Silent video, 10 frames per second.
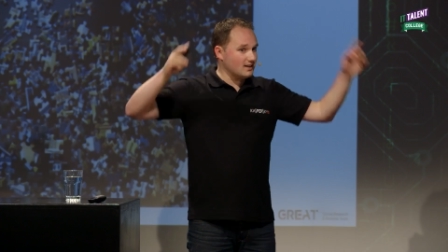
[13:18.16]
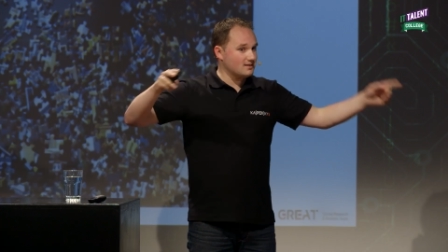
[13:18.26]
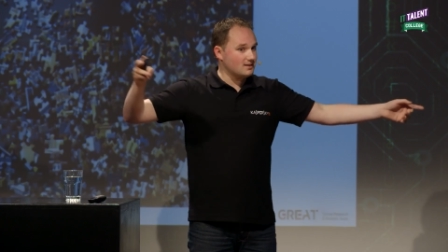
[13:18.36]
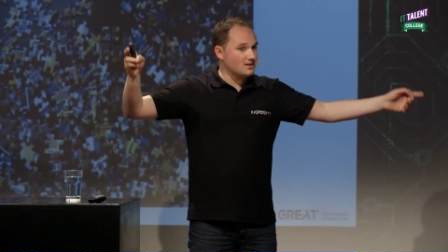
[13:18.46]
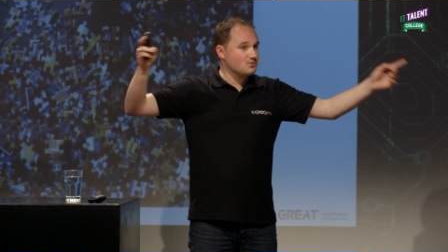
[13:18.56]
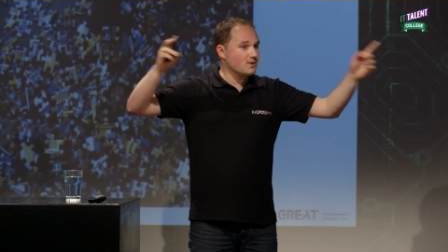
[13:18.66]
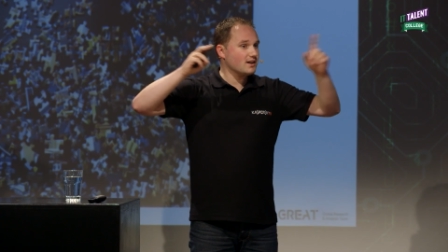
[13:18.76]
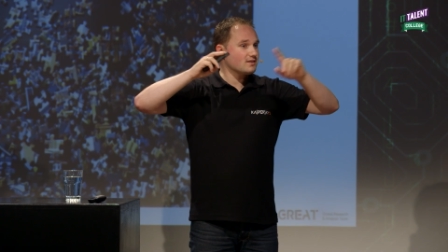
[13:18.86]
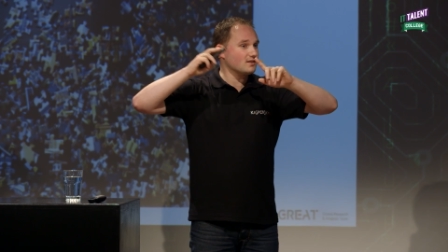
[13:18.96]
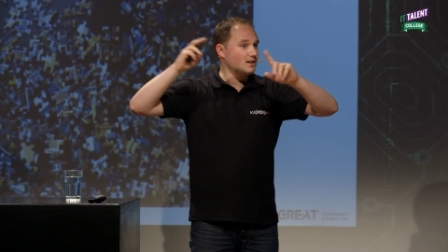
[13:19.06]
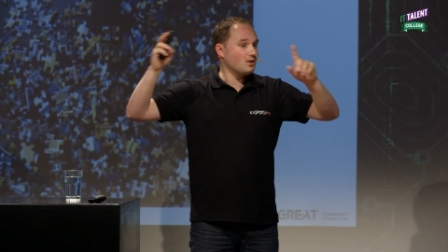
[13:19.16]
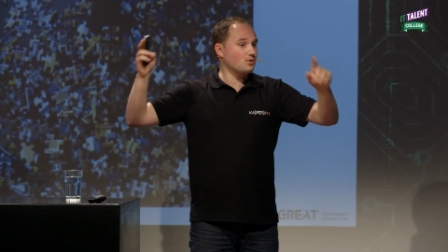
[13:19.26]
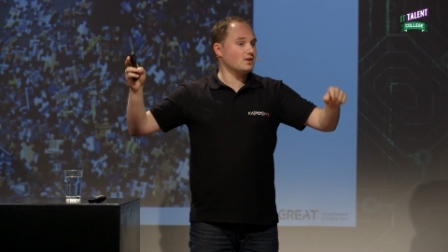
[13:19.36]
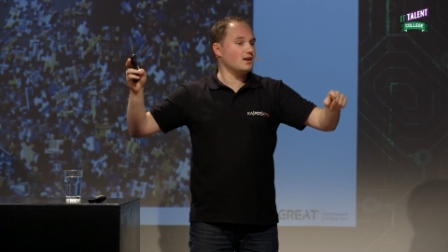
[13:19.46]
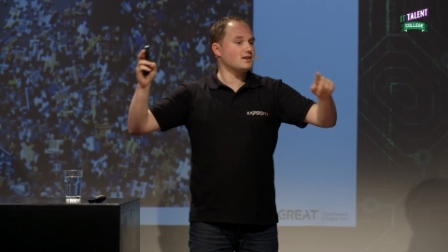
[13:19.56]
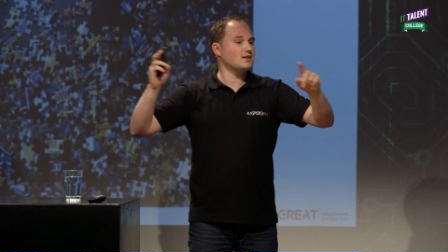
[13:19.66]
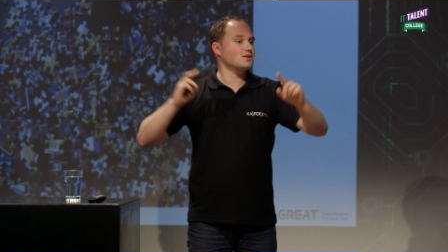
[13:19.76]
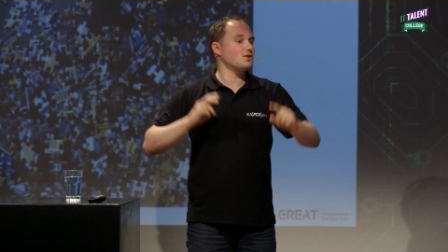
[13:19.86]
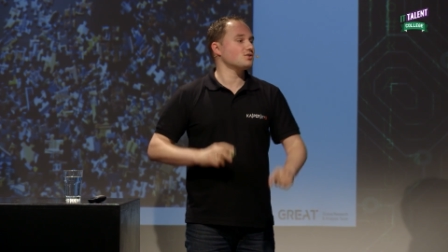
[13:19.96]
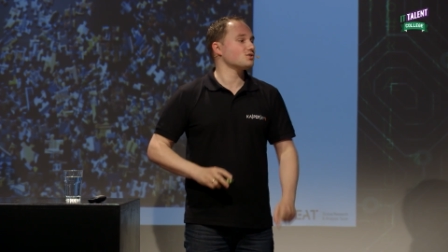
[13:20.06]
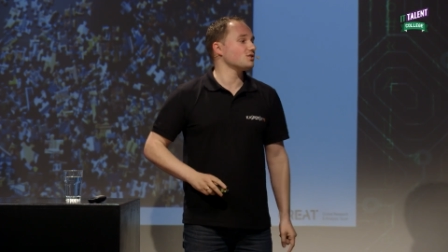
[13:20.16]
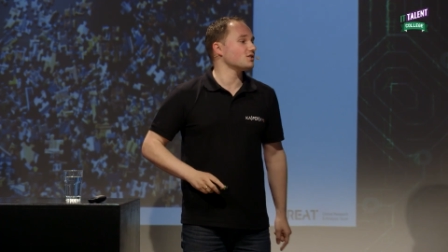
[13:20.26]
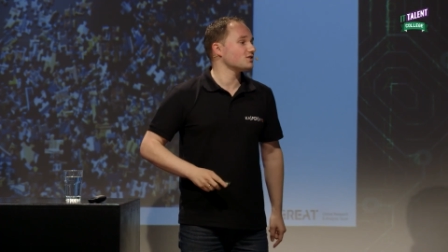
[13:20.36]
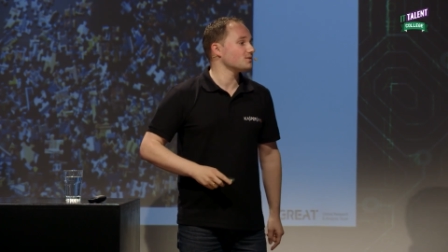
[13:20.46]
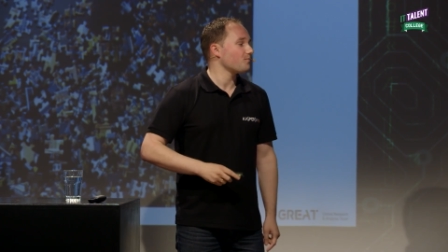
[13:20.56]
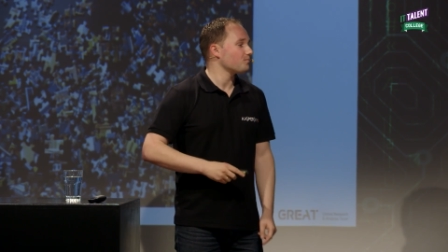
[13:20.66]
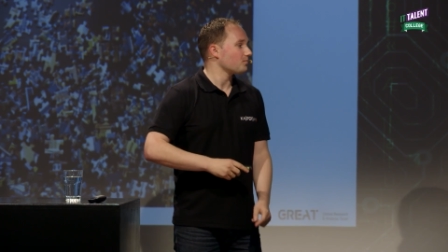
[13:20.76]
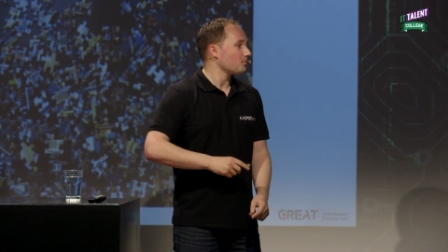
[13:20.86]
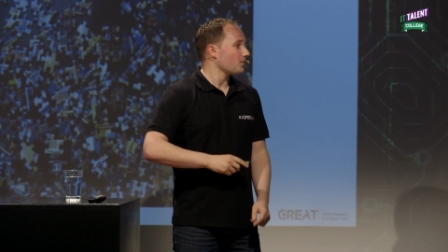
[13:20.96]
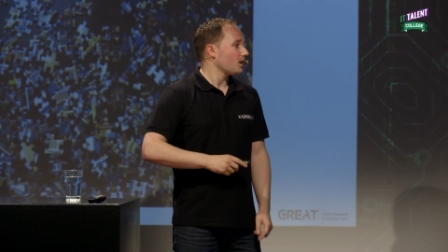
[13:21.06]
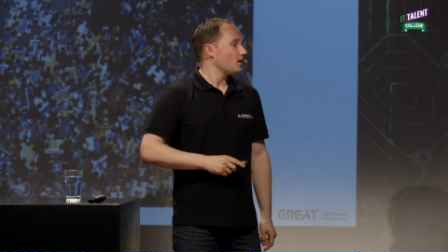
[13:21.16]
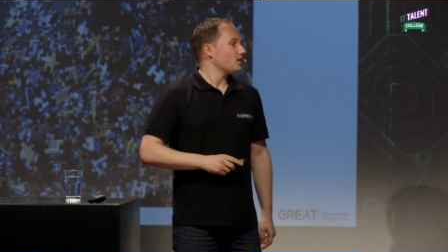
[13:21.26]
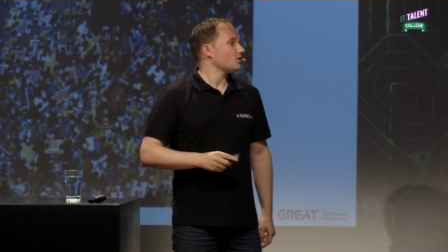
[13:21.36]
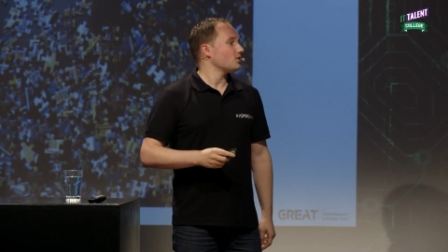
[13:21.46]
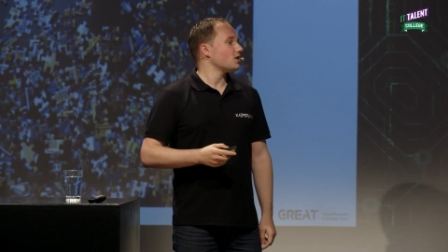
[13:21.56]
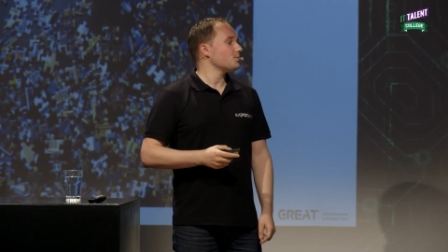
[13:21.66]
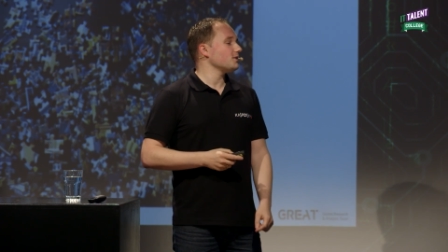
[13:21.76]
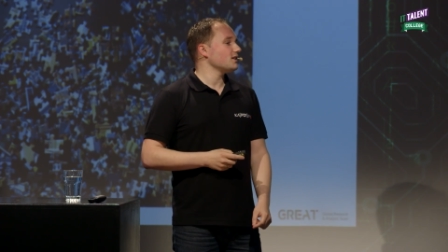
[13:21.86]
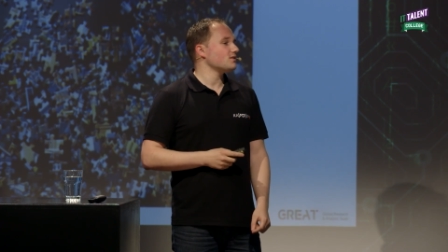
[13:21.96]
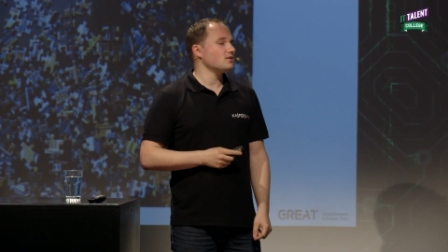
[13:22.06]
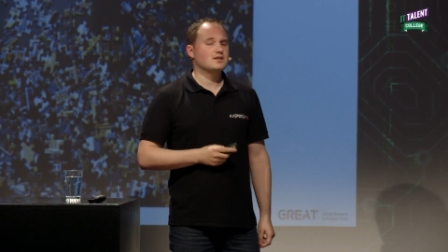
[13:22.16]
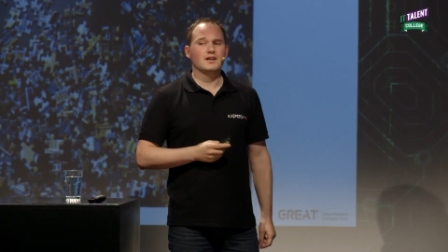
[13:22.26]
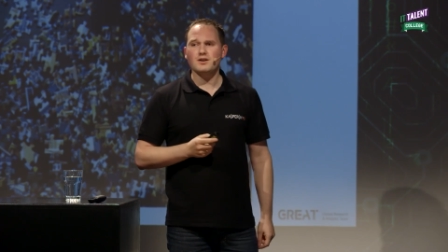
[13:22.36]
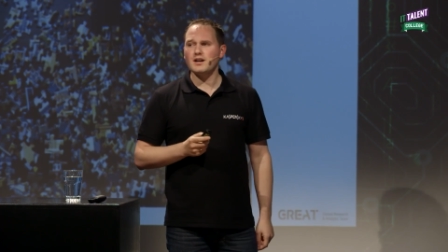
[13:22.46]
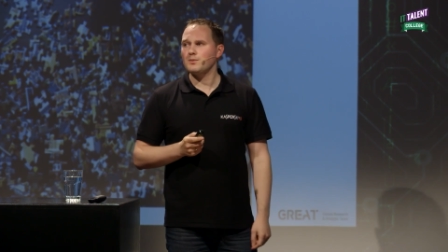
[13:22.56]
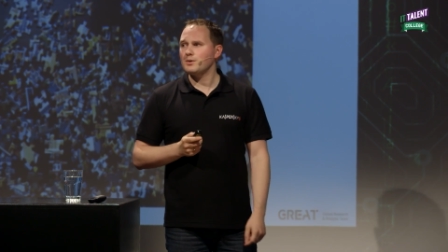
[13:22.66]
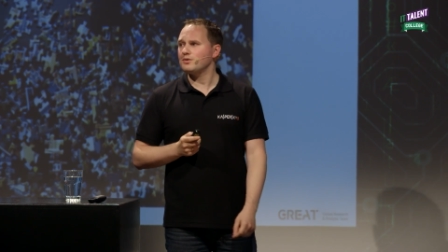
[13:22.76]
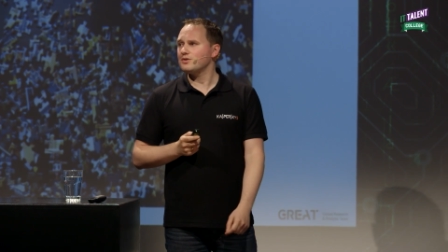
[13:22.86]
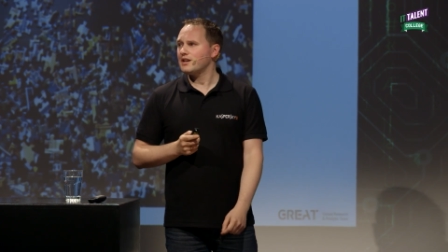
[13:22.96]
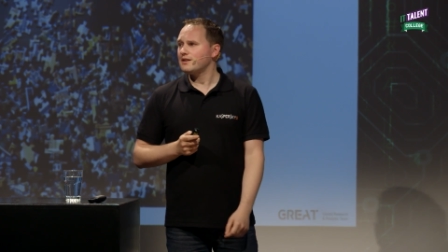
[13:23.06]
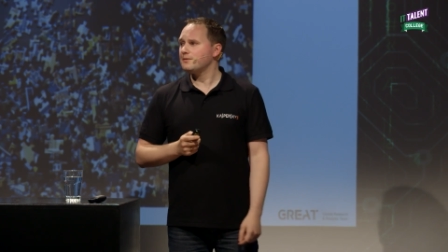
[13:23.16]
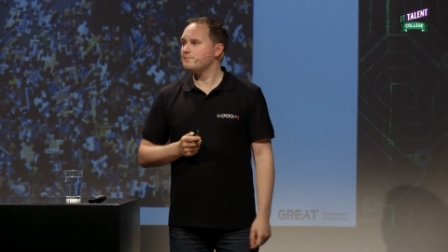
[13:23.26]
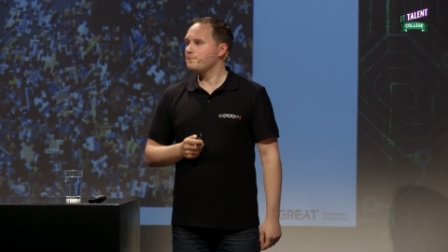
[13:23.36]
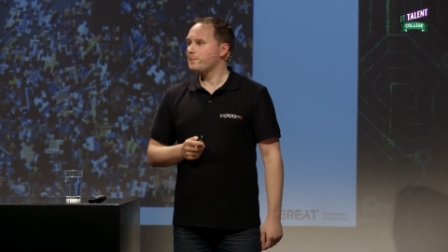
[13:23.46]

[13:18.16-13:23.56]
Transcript: 19-inch racks, good luck, and go and search. So you're the police, you say, okay, we will do that.